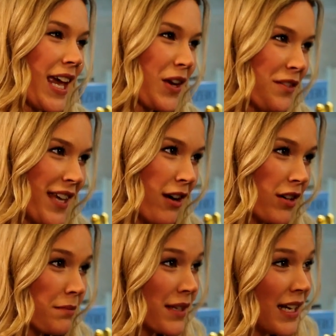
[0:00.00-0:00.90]
Let go of the
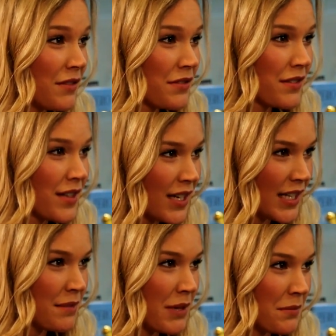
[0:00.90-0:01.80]
outcome and live
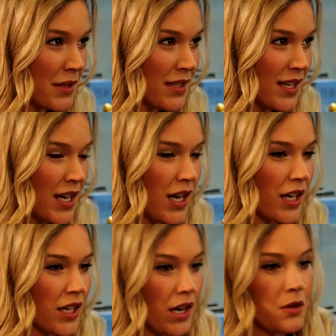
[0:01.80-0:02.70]
in the moment
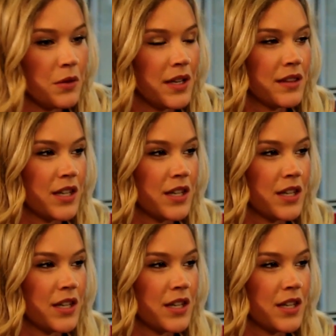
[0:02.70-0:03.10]
and go with